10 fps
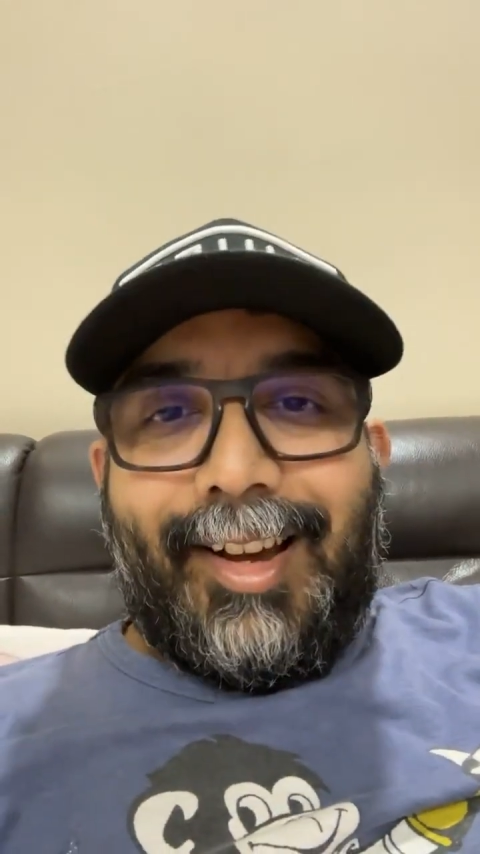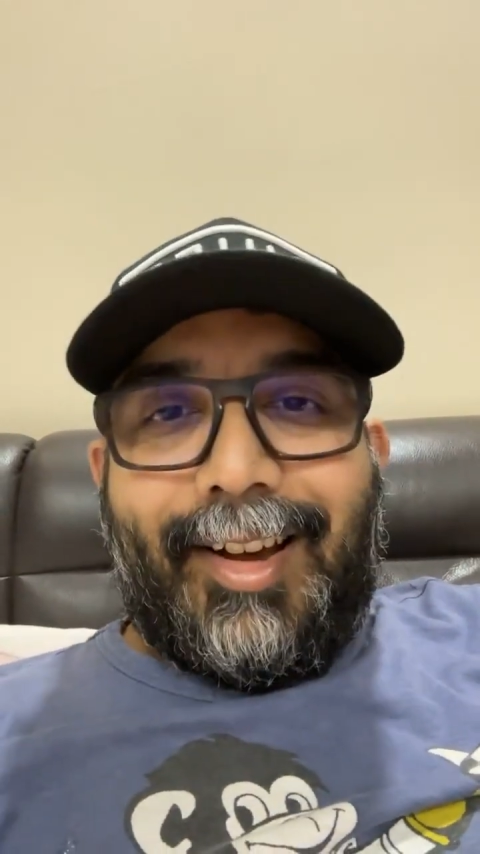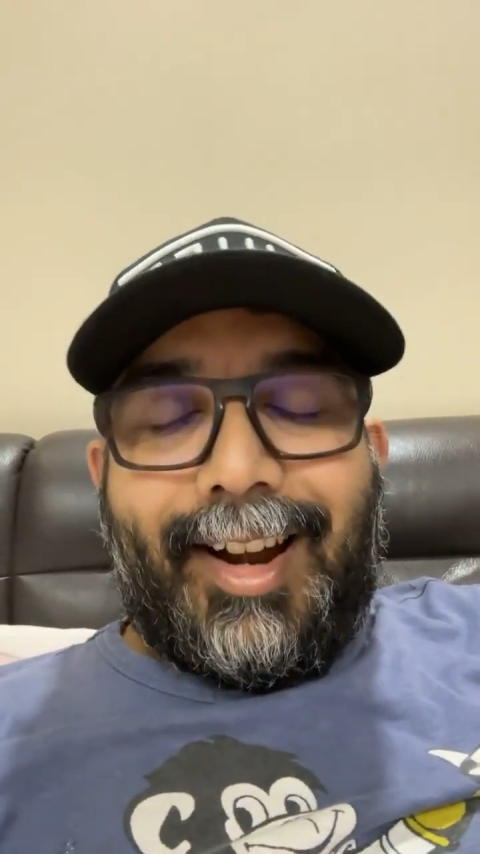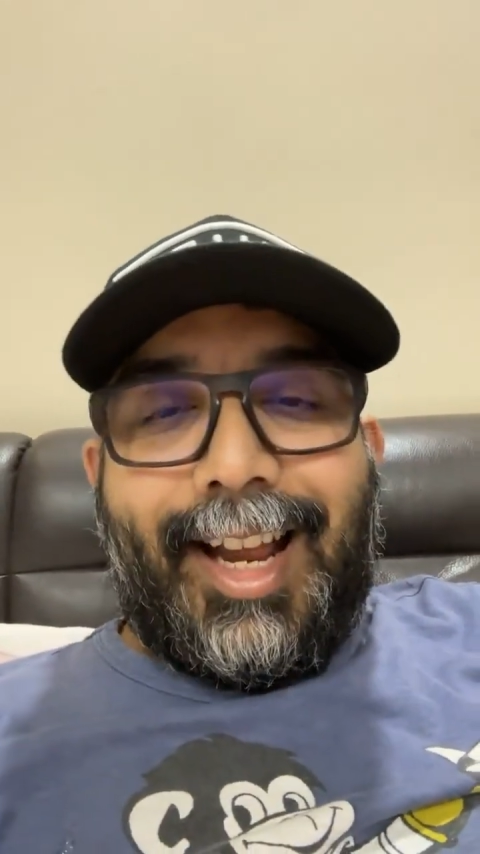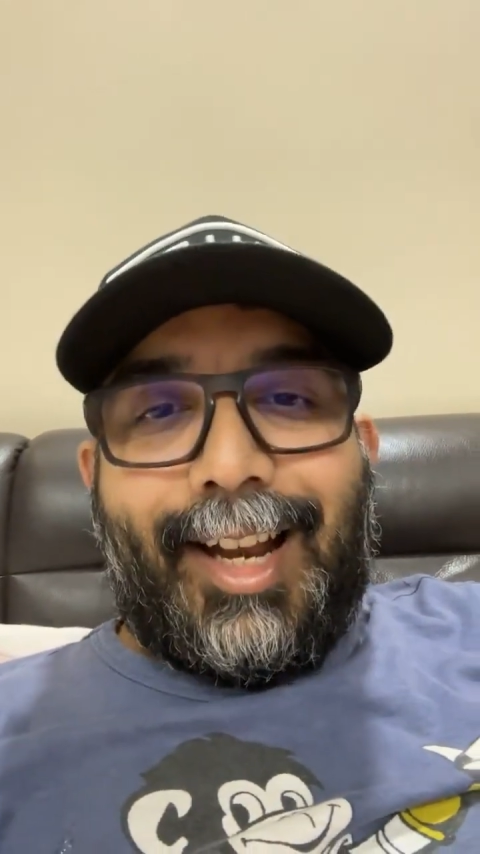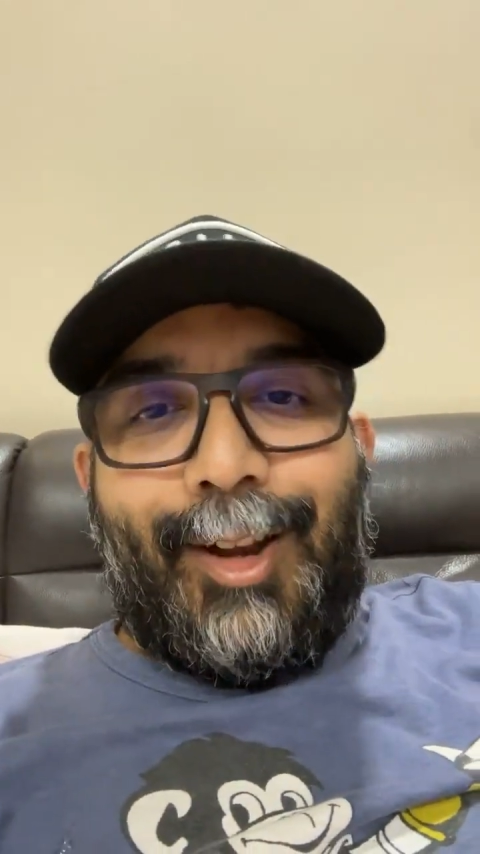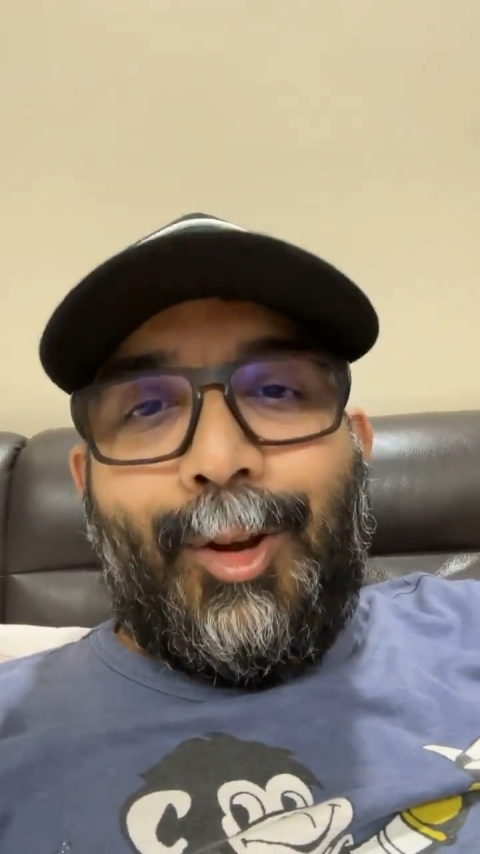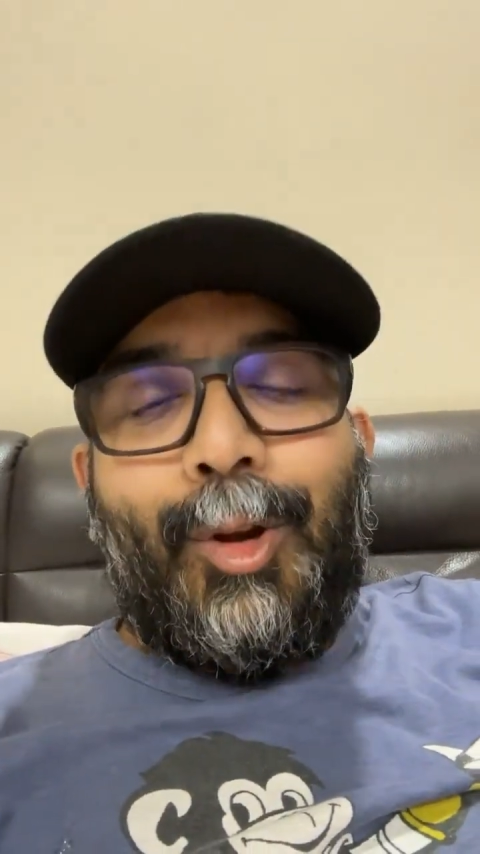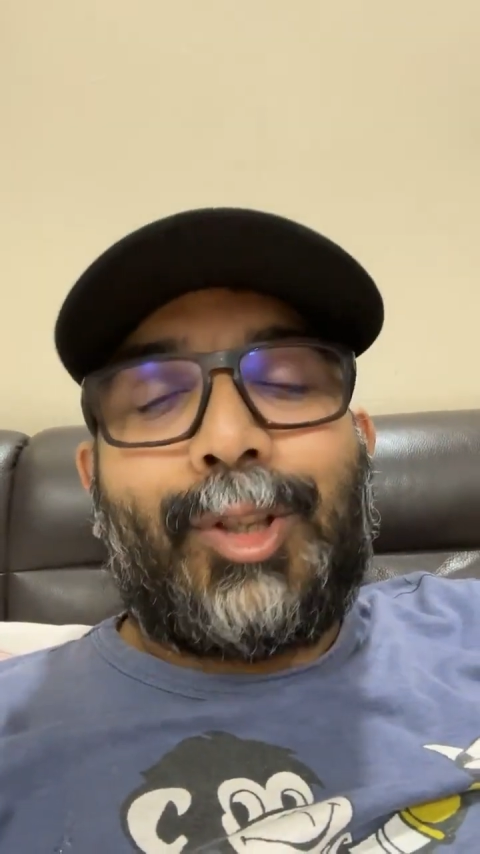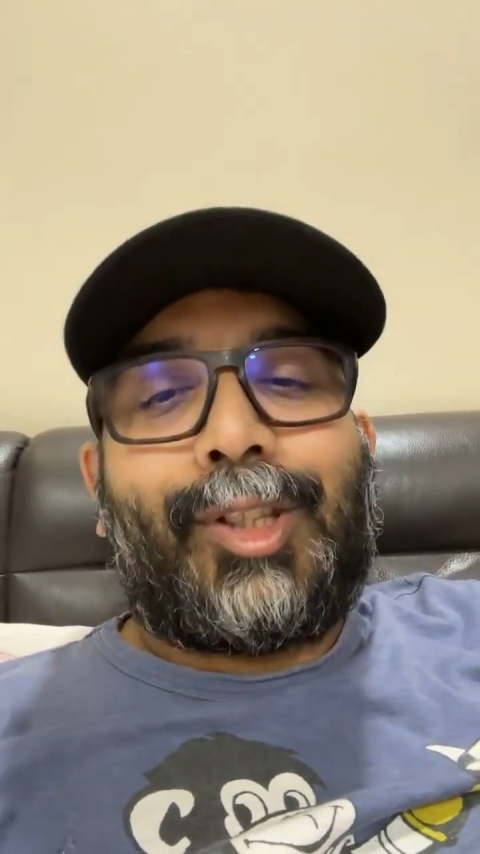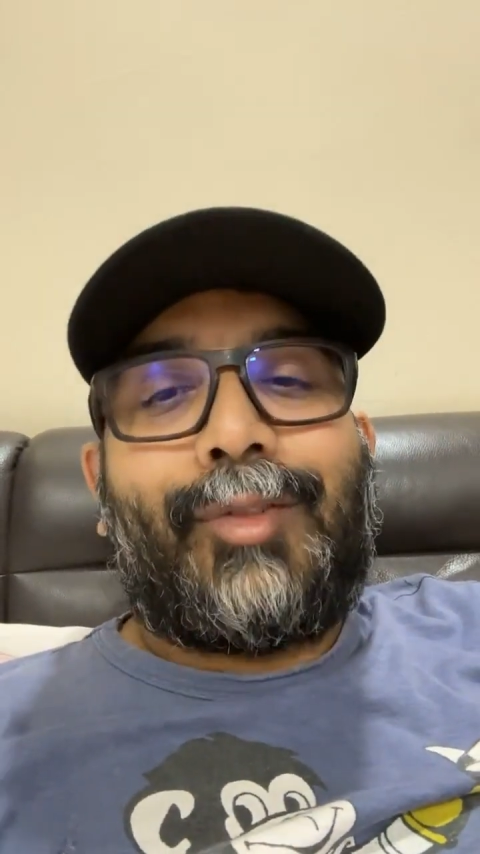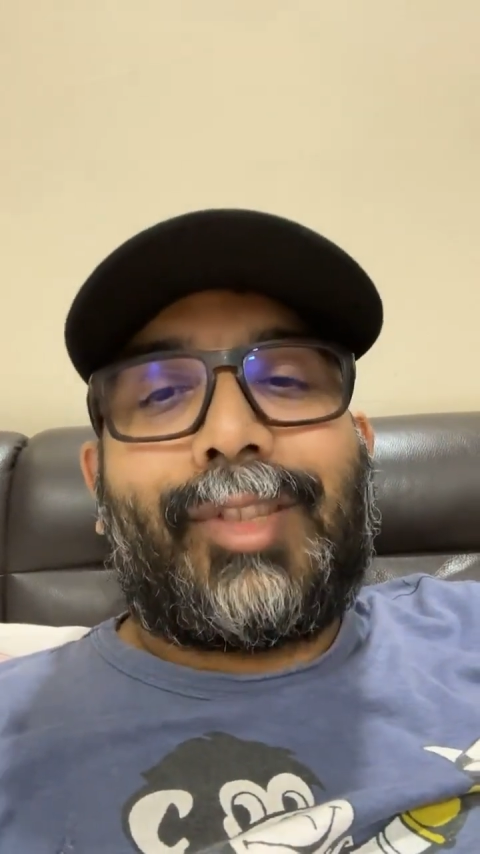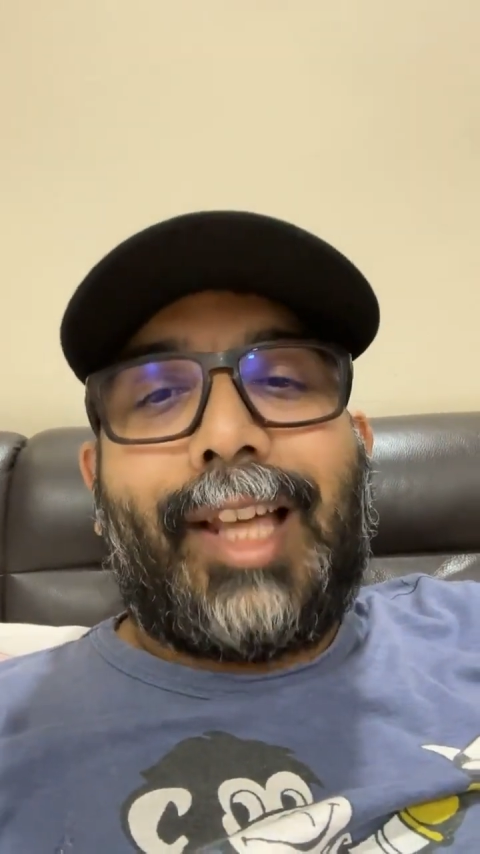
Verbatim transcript: All right, lots of